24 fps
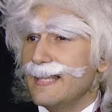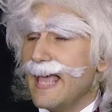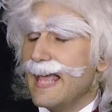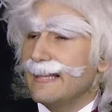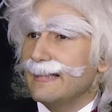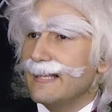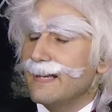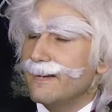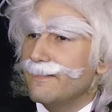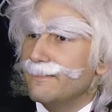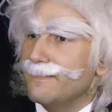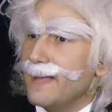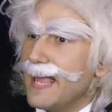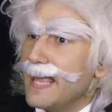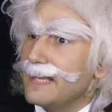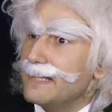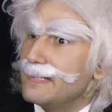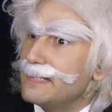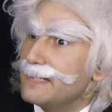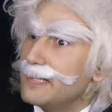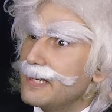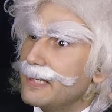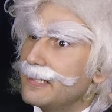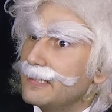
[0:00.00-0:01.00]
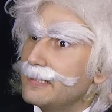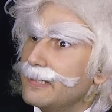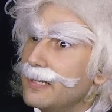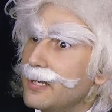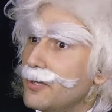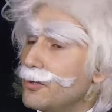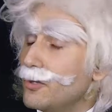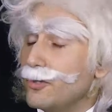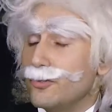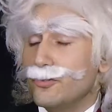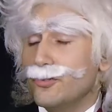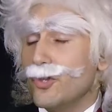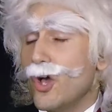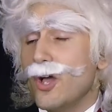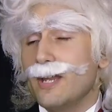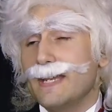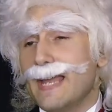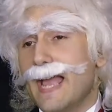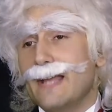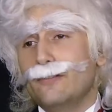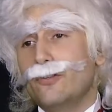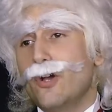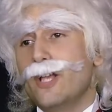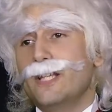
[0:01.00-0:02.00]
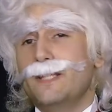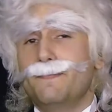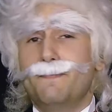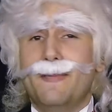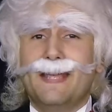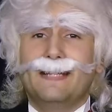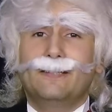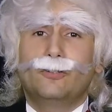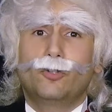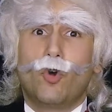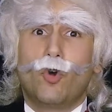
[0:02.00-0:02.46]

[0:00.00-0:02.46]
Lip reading: that a question? Sorry, I don't speak